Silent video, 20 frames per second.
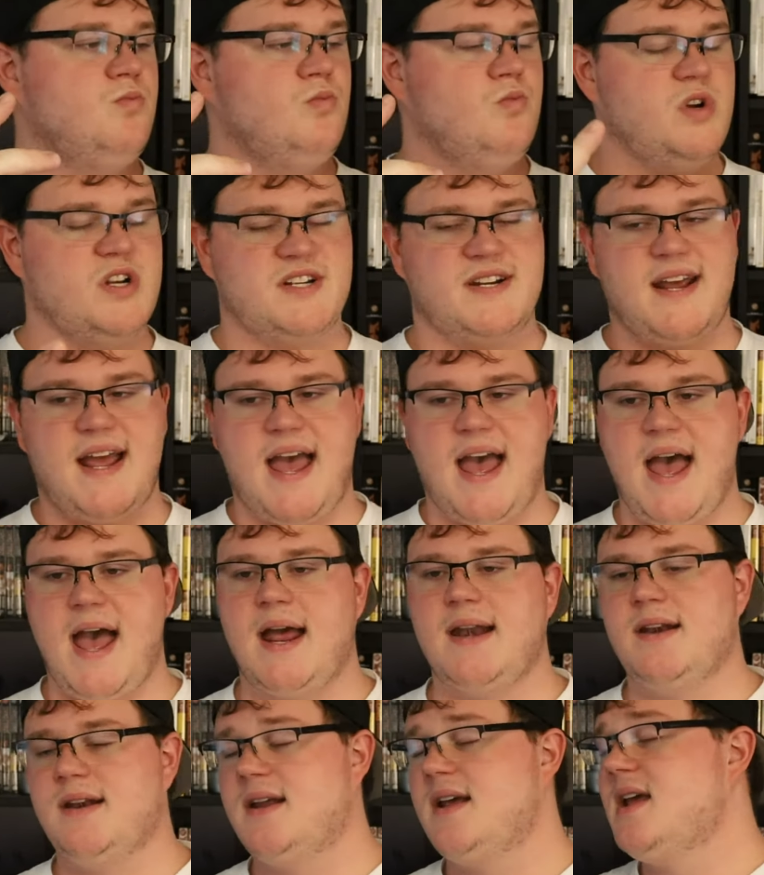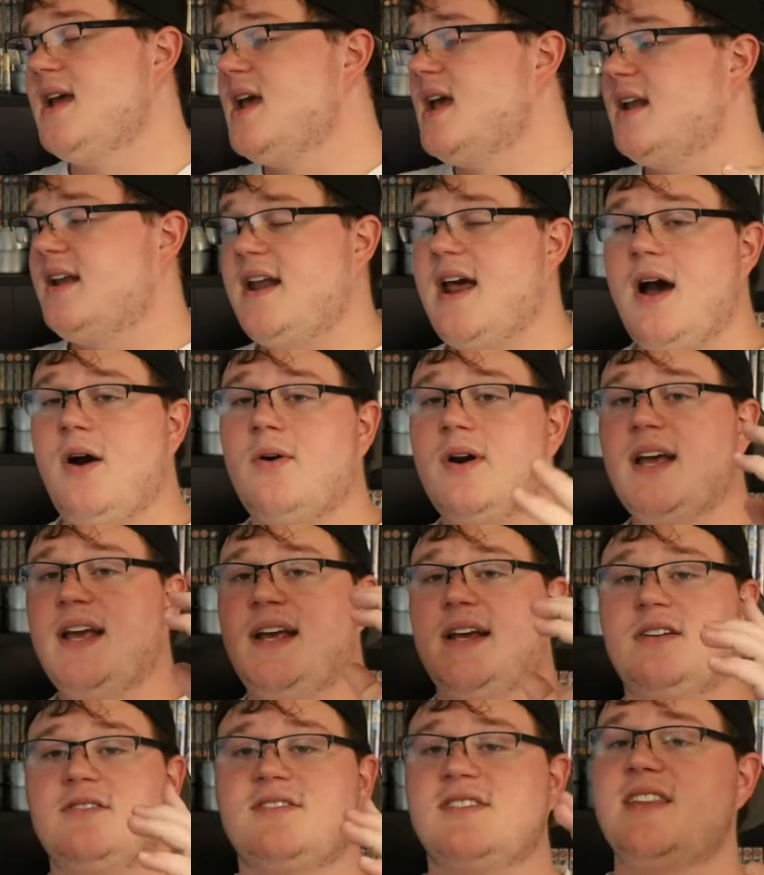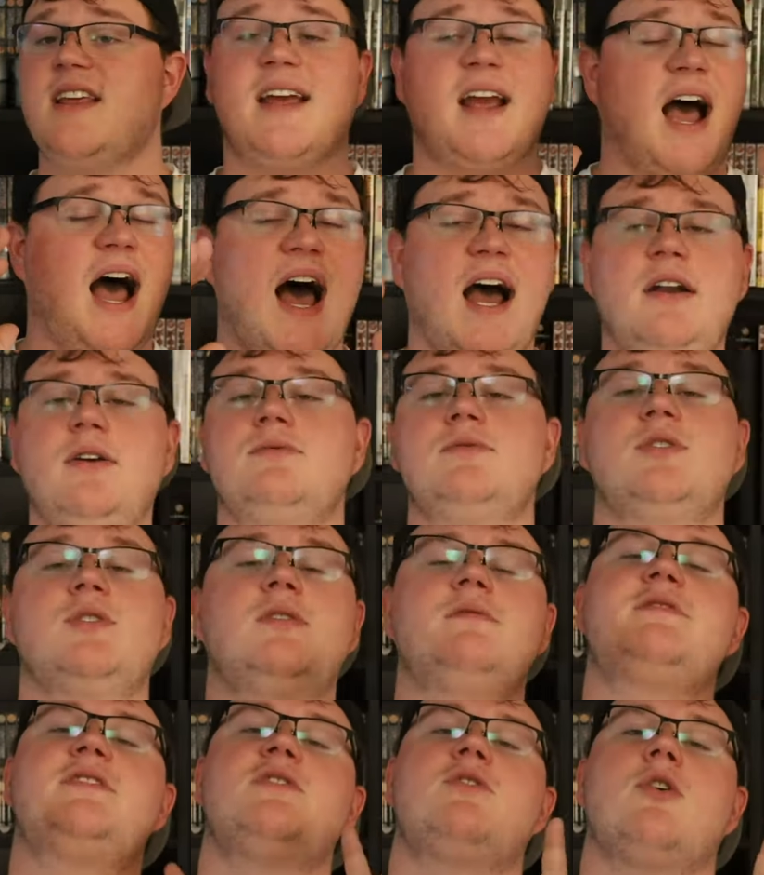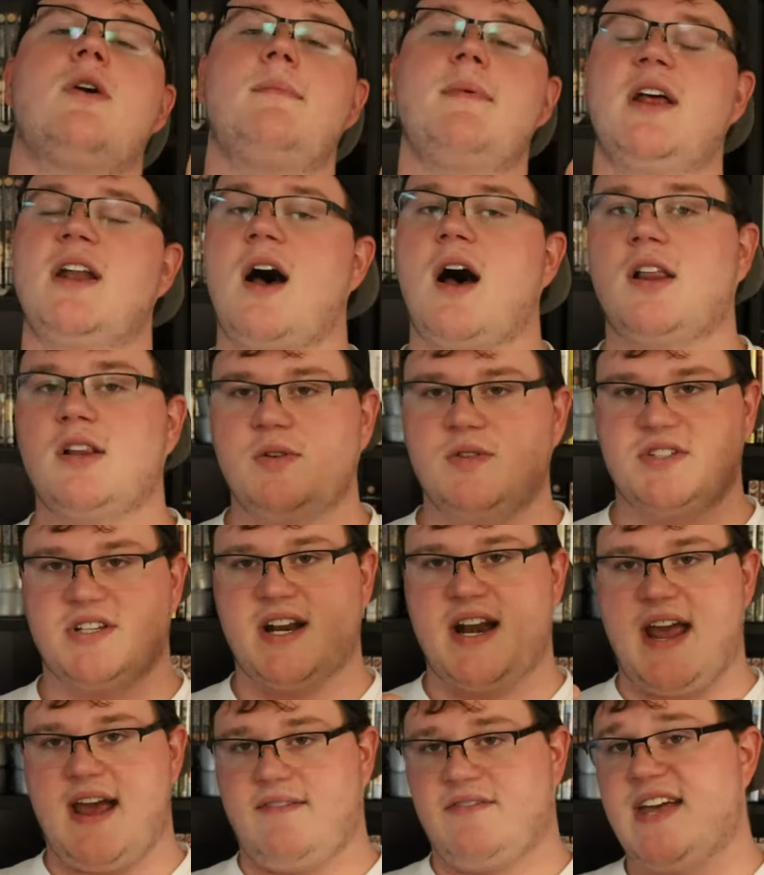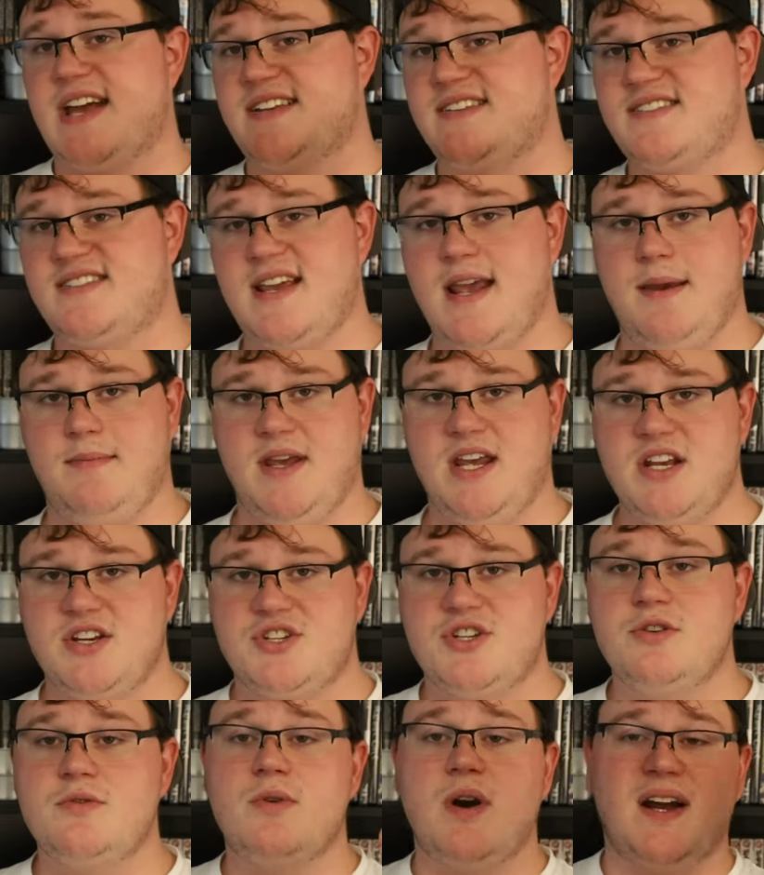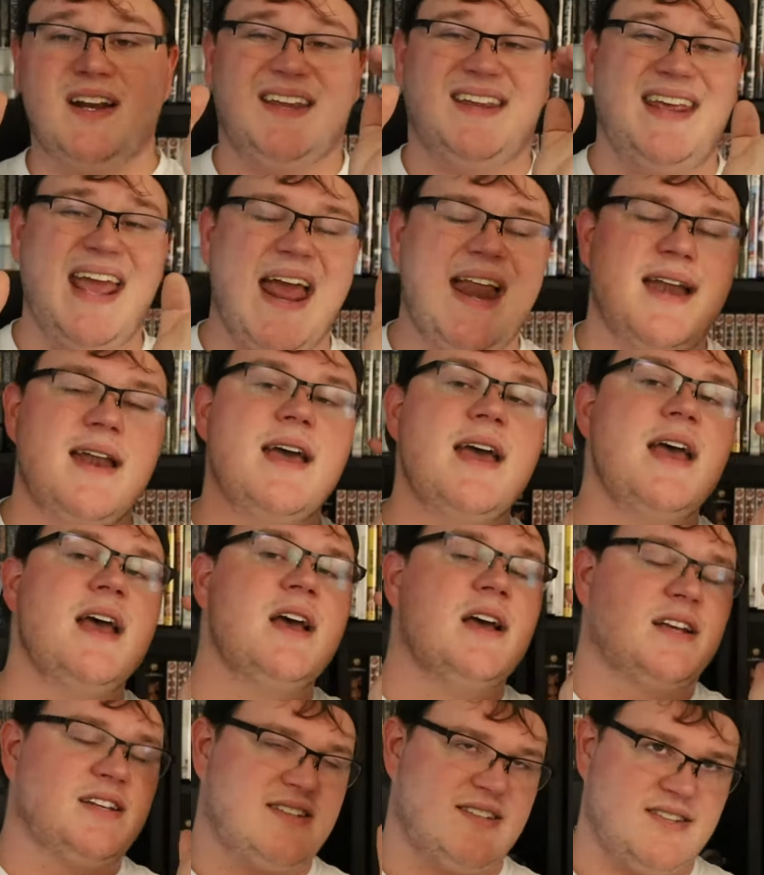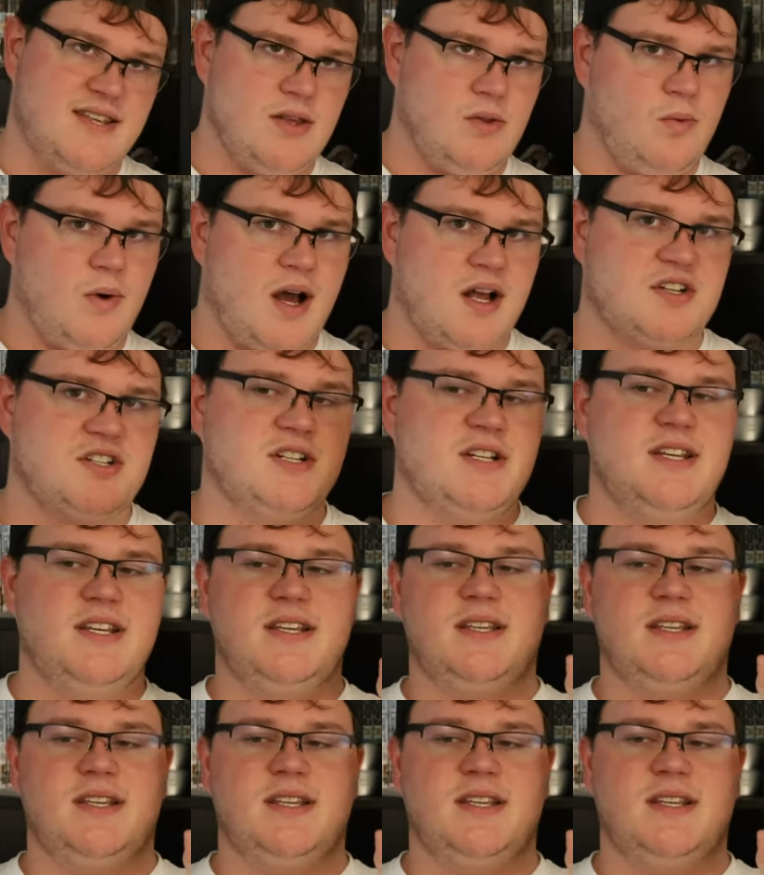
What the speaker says: wish it hadn't. Now, here's the thing. I don't know if D.Gray-Man Hollow is going to have that same issue again, still watching